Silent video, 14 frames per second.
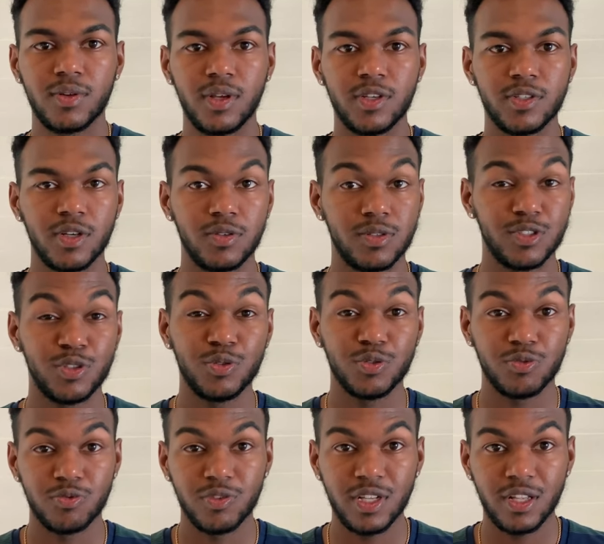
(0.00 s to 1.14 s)
it shoots
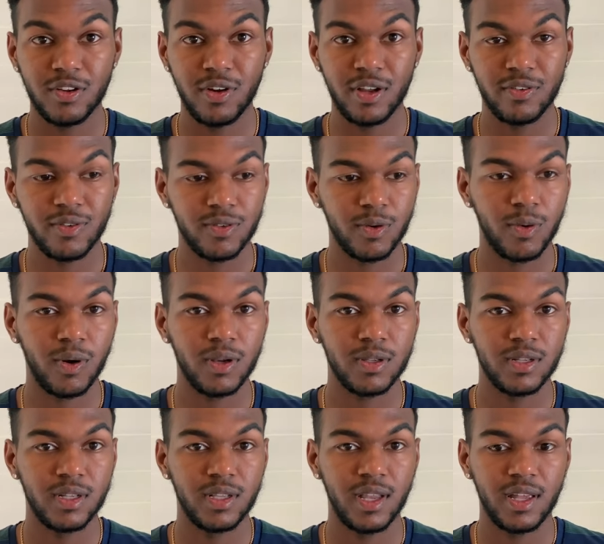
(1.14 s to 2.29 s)
really great
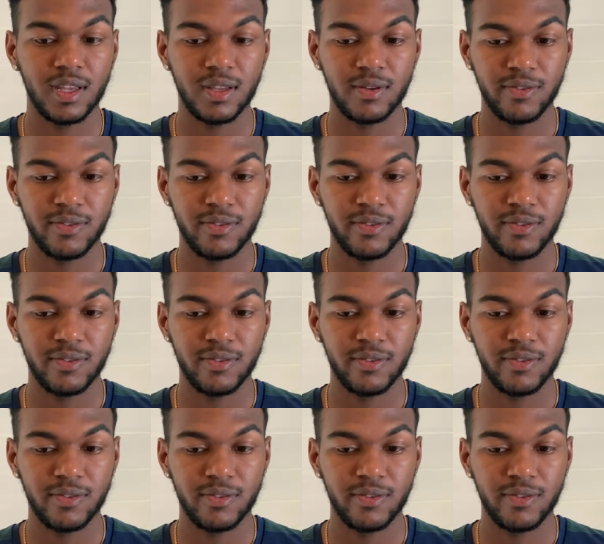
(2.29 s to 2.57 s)
quality, like